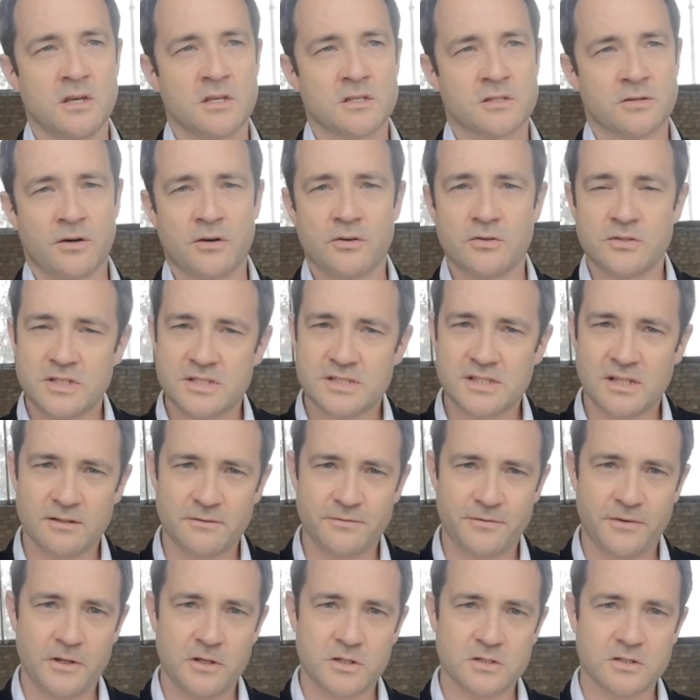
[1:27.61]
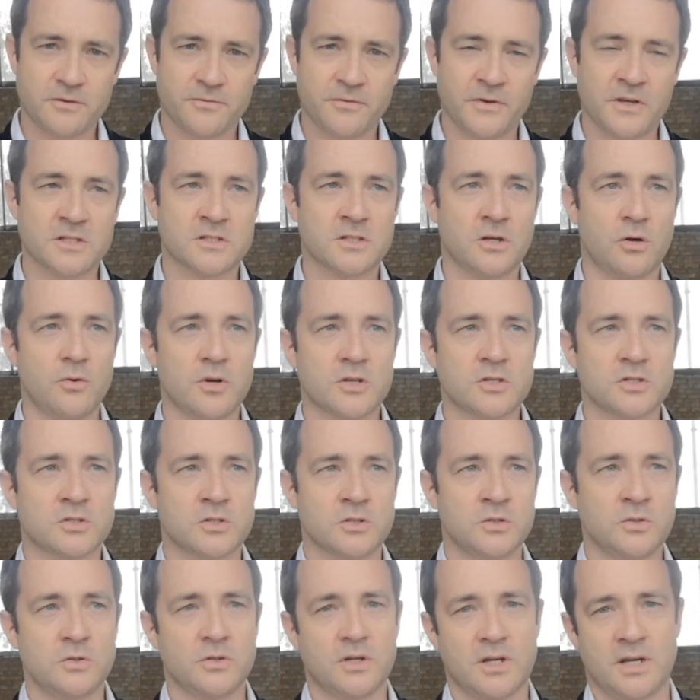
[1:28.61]
So our design philosophy is always to
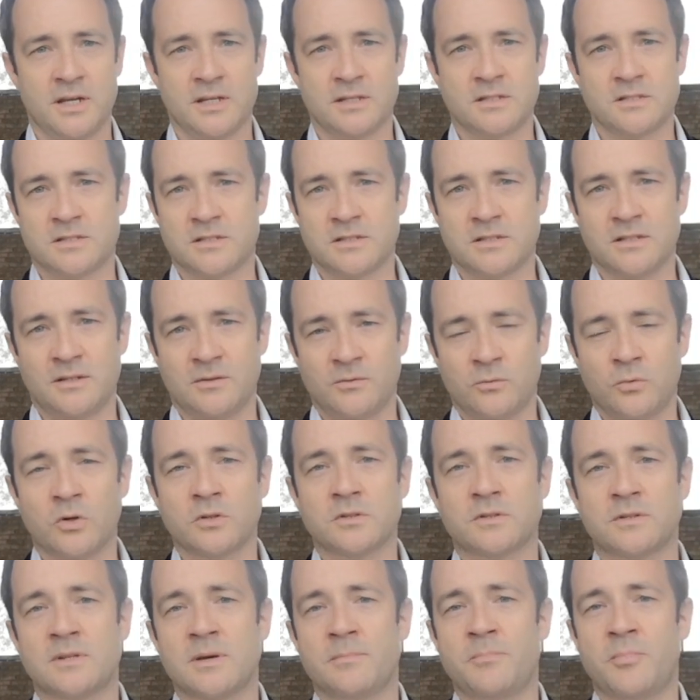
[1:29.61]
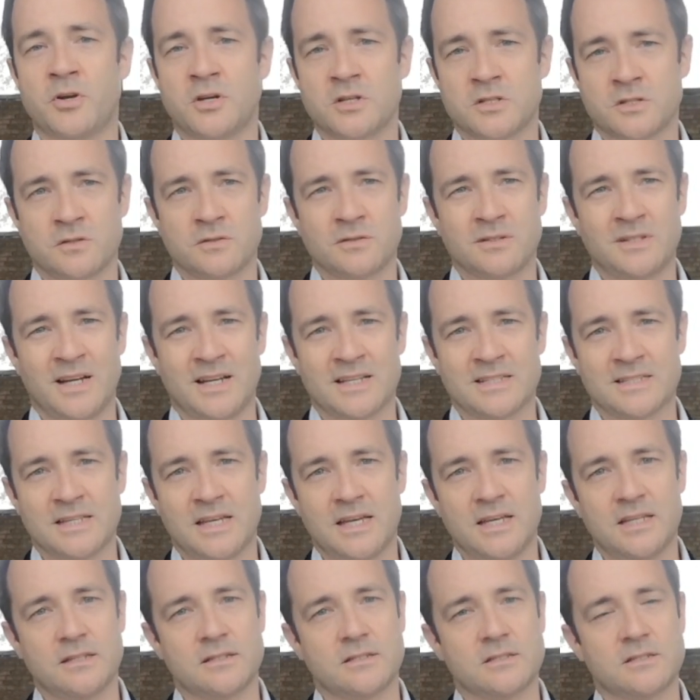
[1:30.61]
look at what the person does,
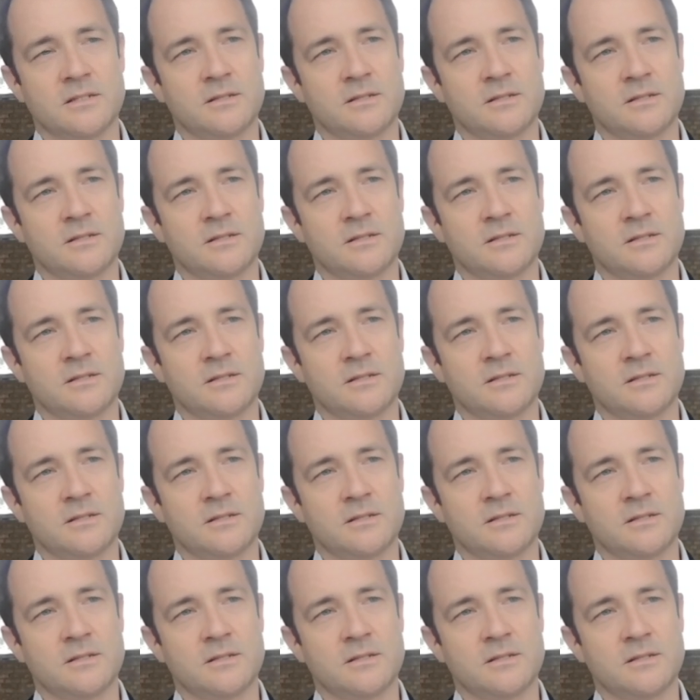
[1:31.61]
and